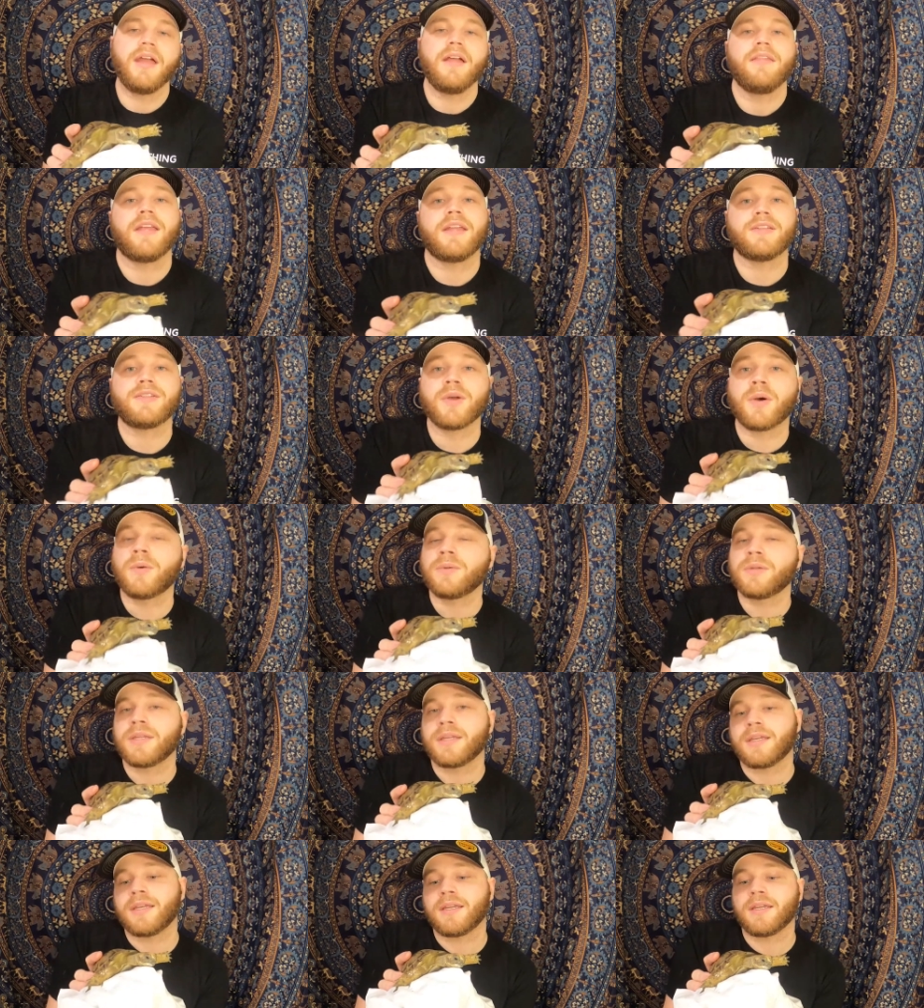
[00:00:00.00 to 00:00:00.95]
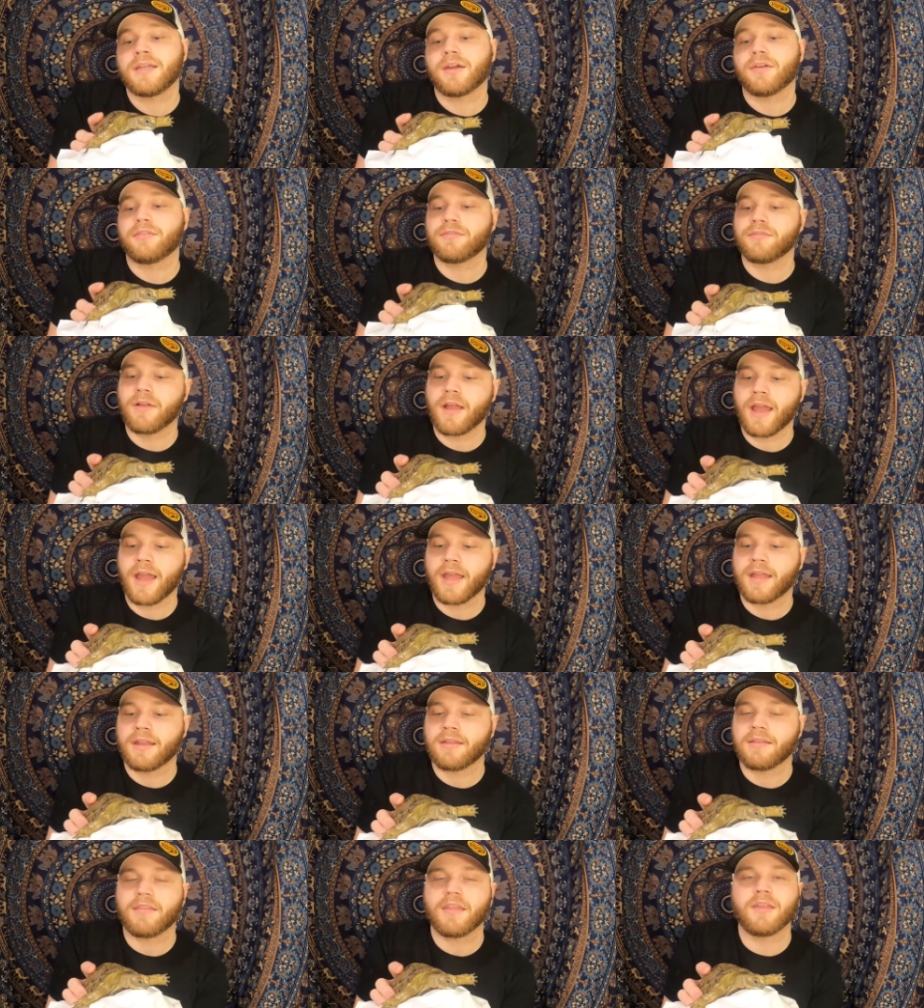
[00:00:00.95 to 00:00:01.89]
they don't need a
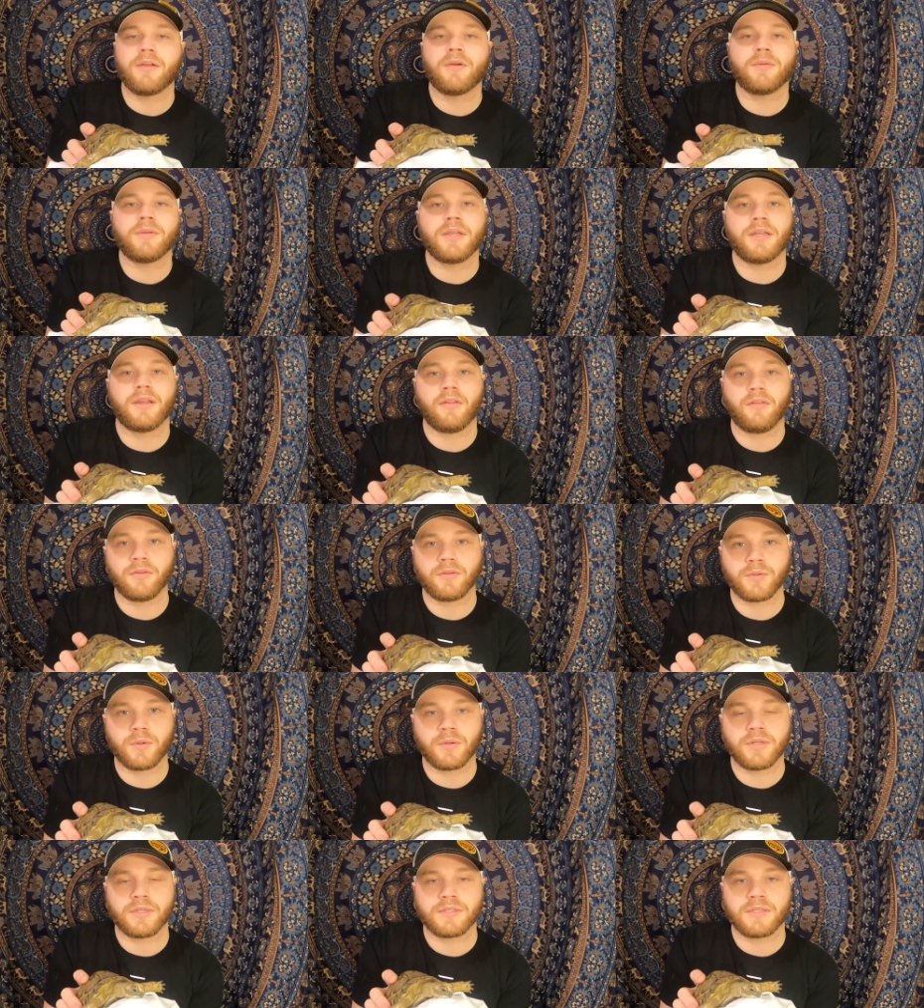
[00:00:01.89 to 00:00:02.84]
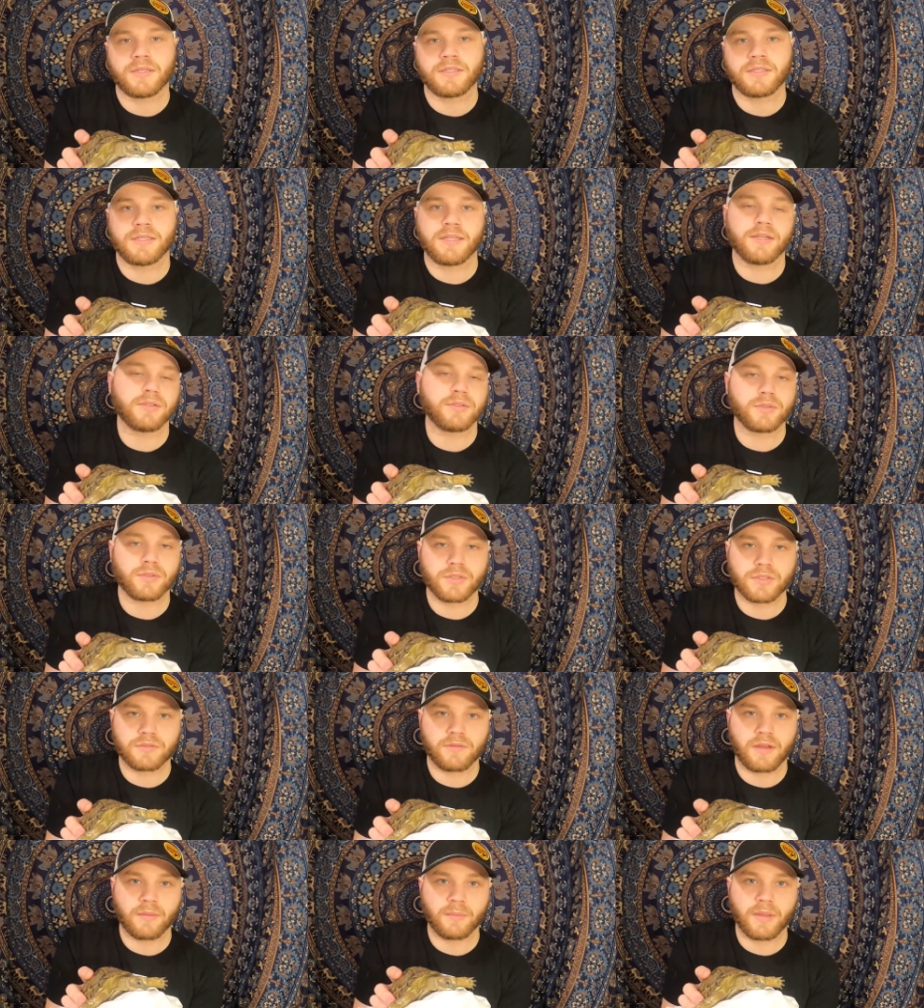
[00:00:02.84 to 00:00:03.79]
friend, they don't need other tortoises, and they'll do
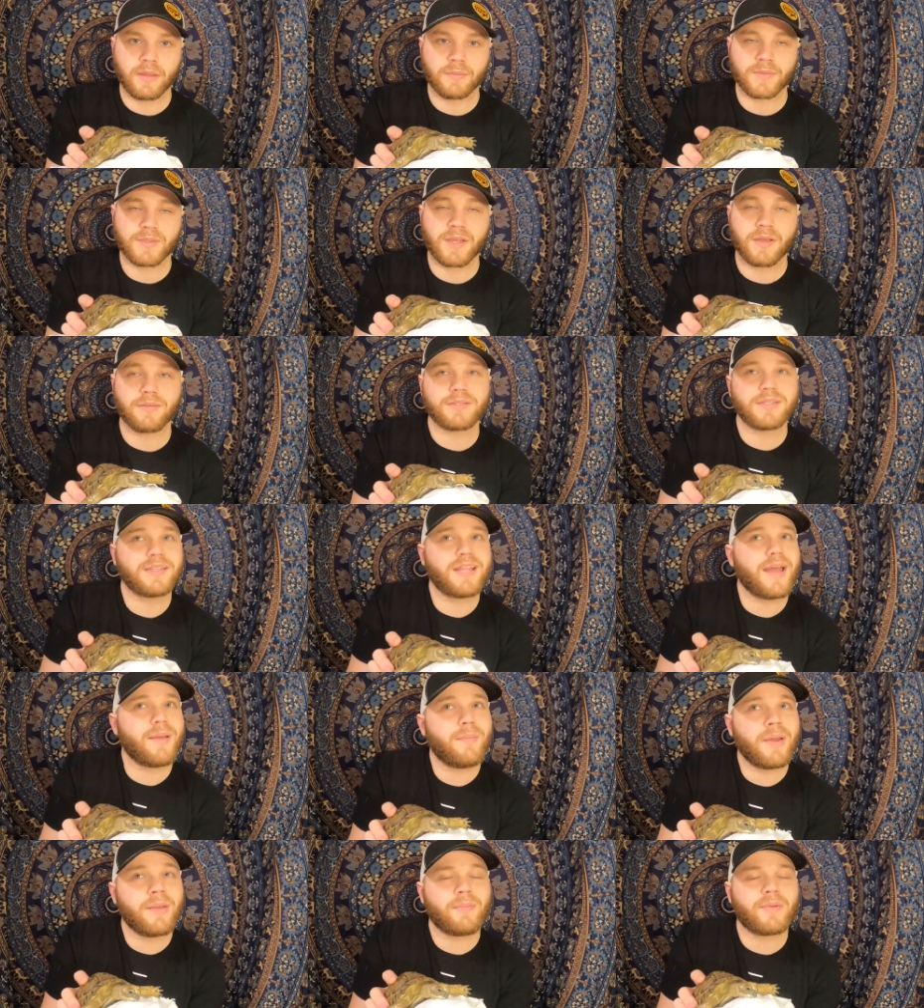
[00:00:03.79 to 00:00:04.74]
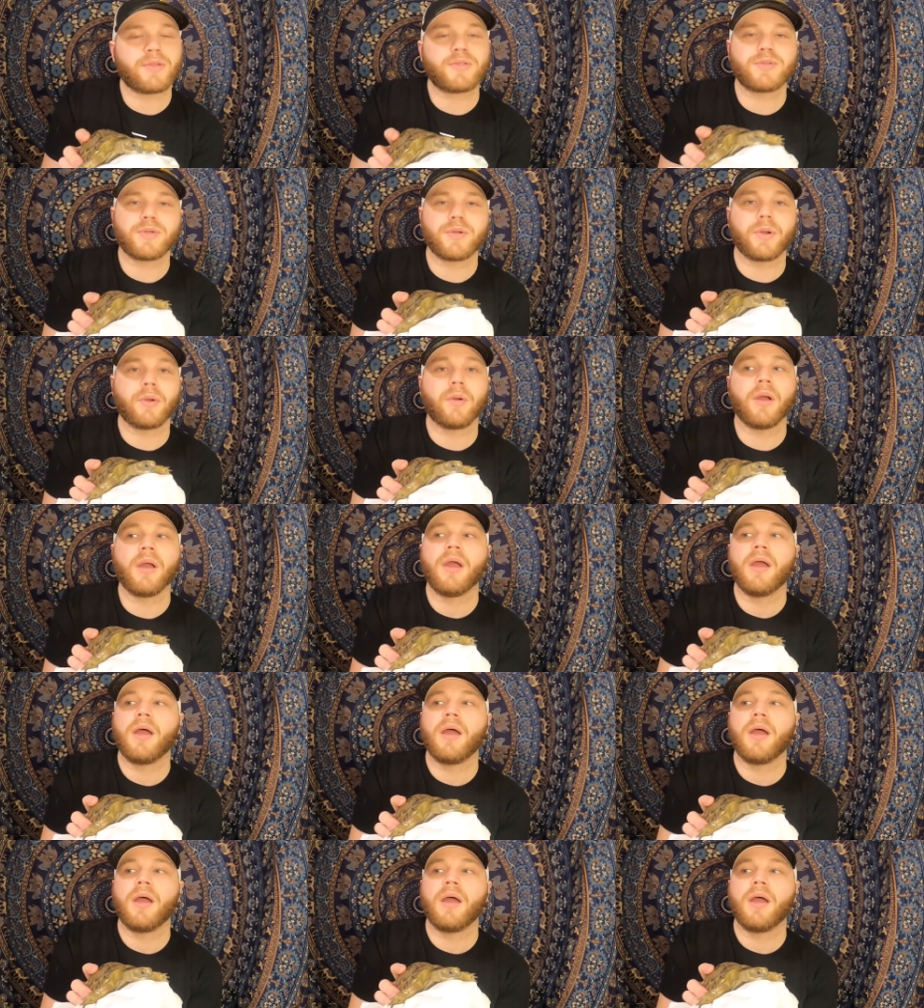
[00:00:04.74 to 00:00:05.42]
just fine by themselves. And that might be true,